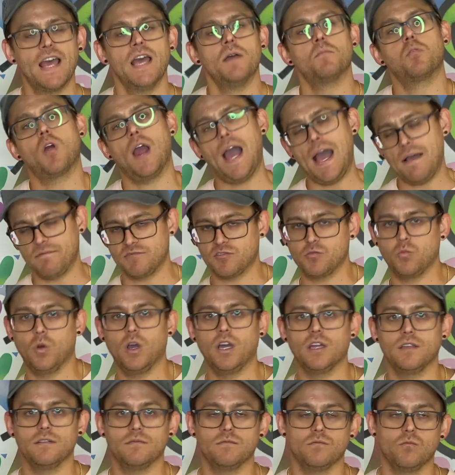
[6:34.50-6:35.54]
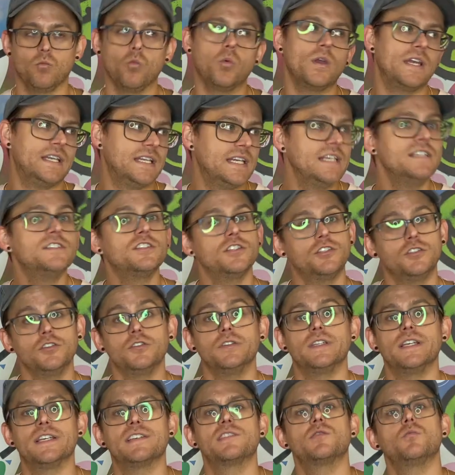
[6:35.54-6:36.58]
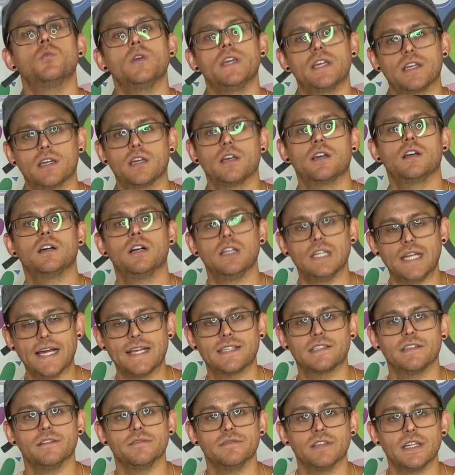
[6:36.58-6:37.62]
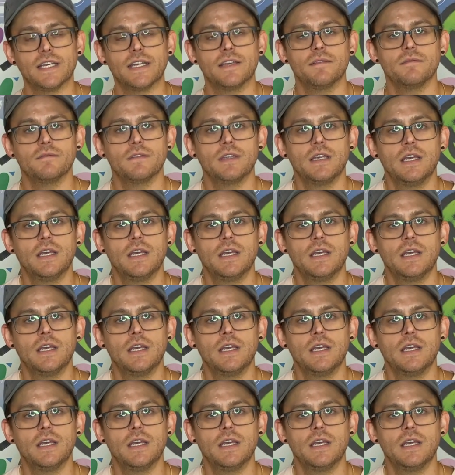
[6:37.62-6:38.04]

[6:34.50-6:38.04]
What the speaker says: Perhaps what we need to do this week collectively